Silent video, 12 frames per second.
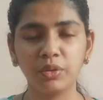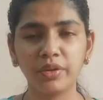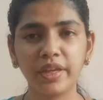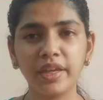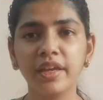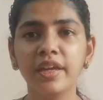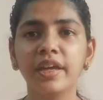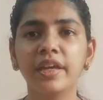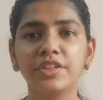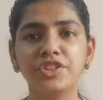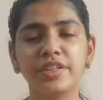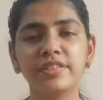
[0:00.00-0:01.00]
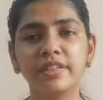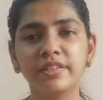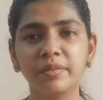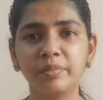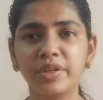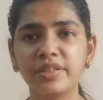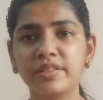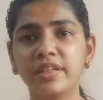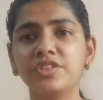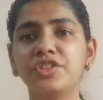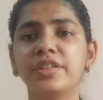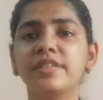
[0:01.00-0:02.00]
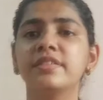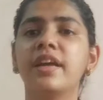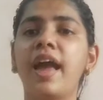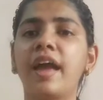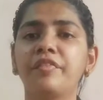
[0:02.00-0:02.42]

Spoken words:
Okay, she's in the prison, she's